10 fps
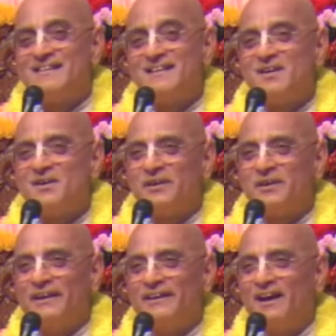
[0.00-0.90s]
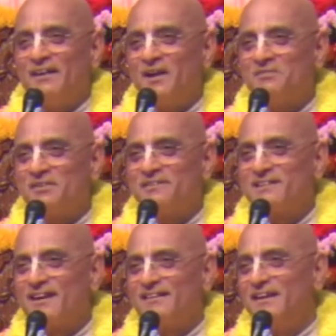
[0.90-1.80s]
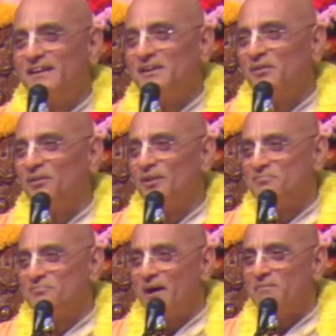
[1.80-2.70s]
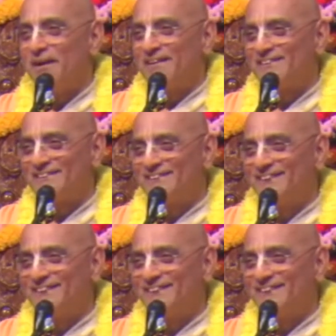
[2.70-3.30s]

Okay, now I have to start telling the whole of Mahabharata.